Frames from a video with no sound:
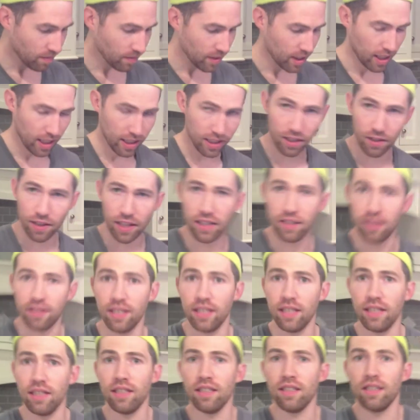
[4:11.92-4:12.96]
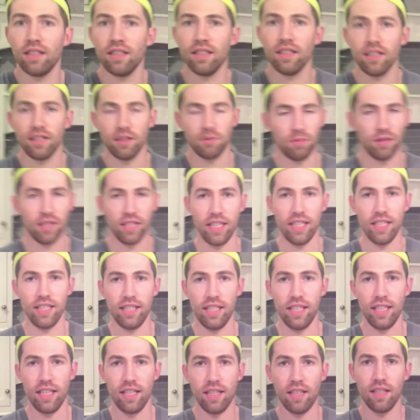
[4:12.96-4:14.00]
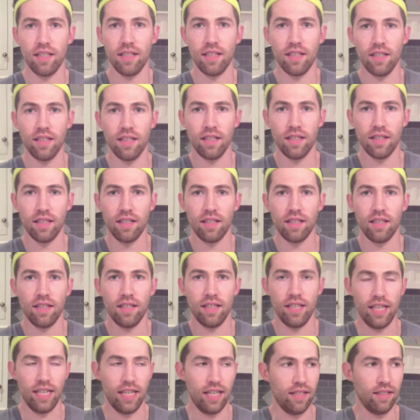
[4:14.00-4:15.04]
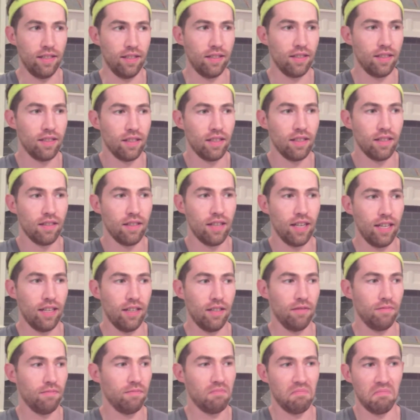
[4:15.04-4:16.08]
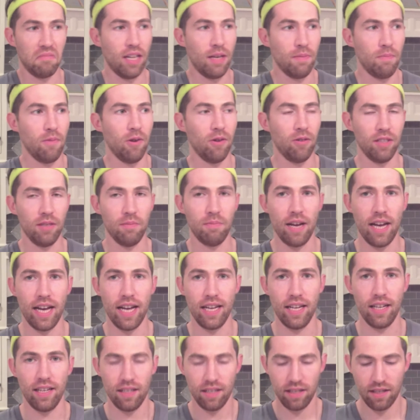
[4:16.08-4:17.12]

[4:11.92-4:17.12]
that's how I do it. It's pretty easy, and I only pay